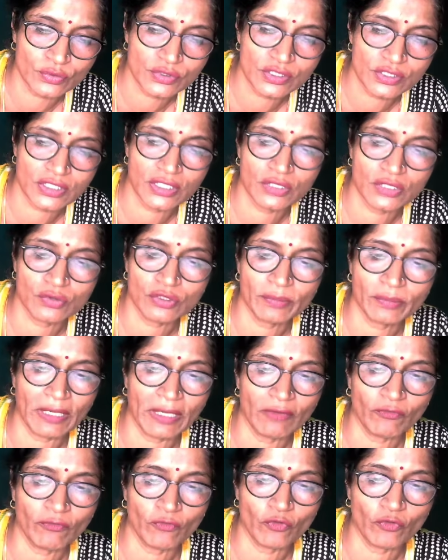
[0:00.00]
C to the
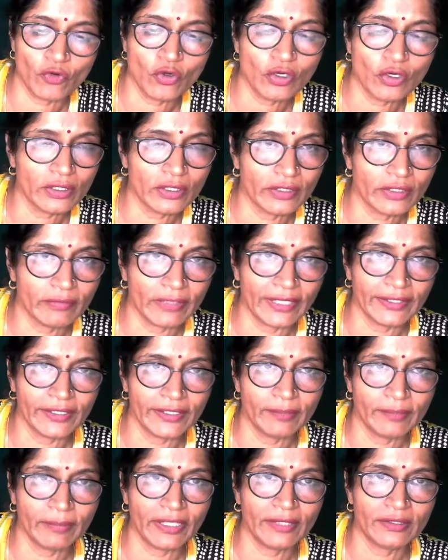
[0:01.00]
power 4
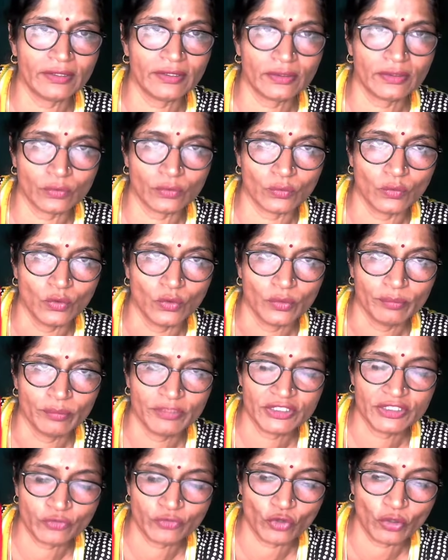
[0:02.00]
divided by 2
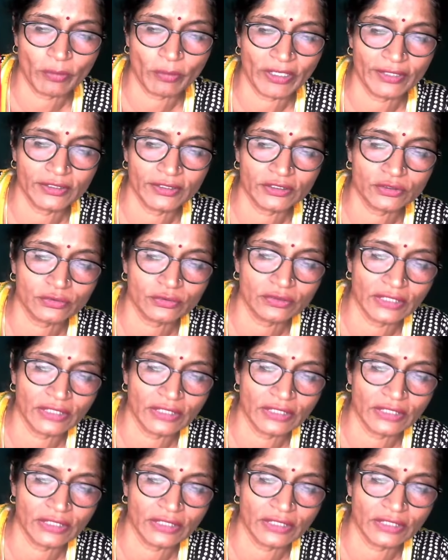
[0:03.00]
means 4 minus 2,